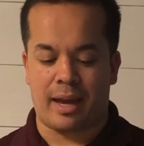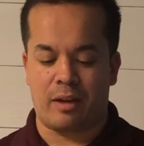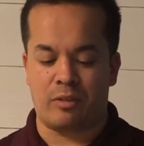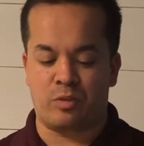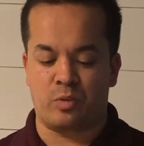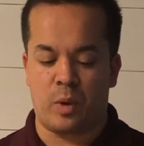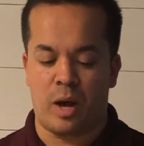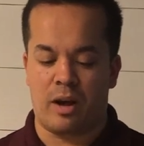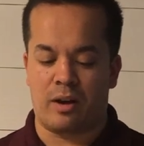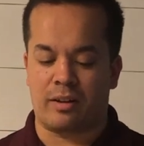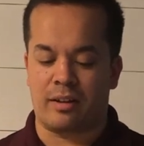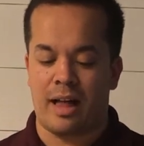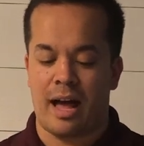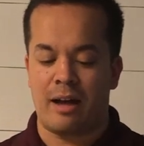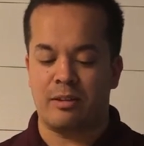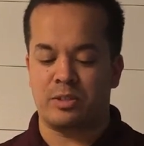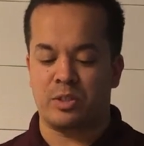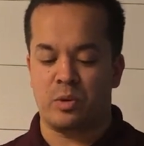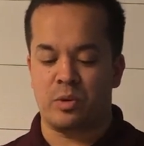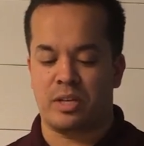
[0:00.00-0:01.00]
as well.
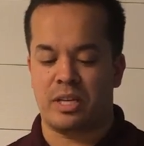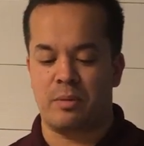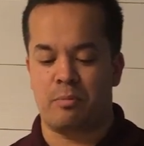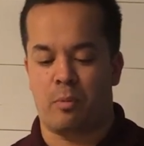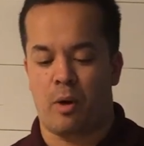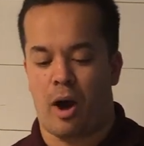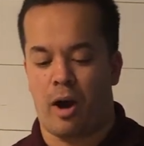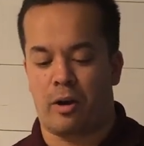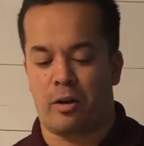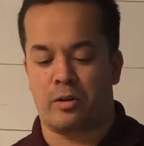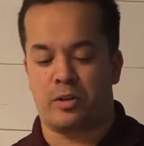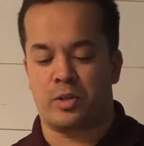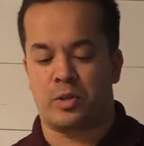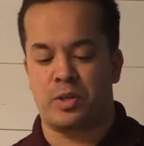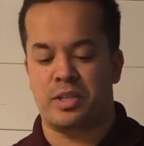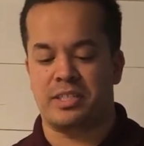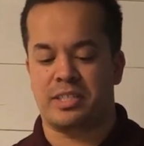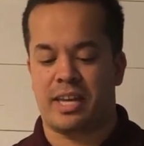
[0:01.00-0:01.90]
Clouds don't keep water, trees